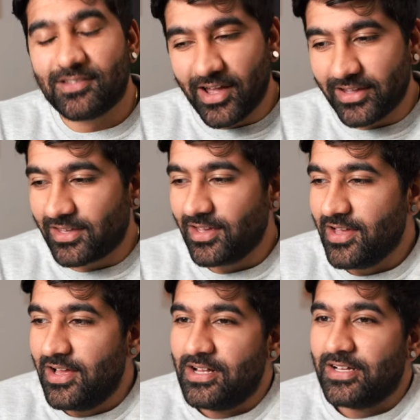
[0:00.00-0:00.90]
Like,
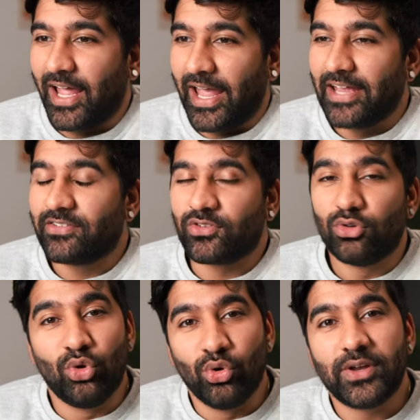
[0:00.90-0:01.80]
it's
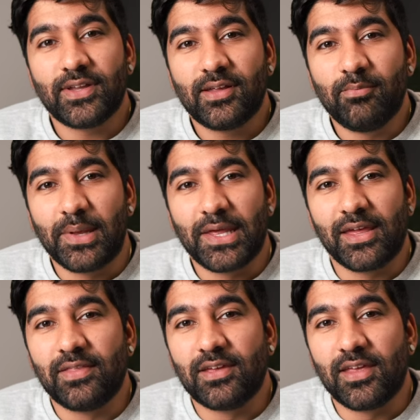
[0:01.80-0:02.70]
good being
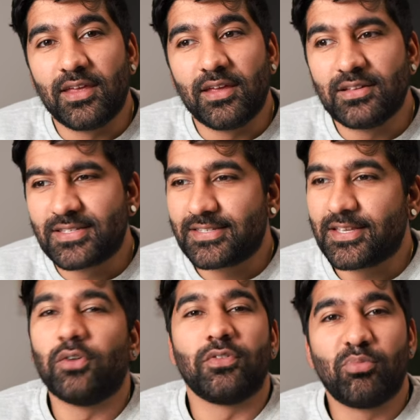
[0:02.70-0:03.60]
in the
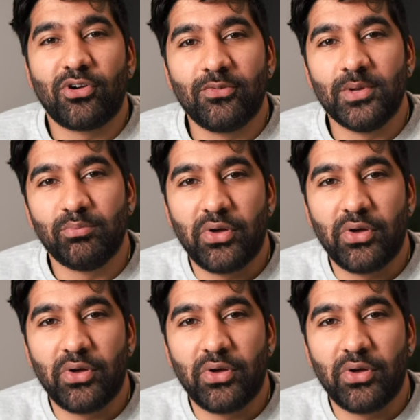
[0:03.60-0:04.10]
self-improvement,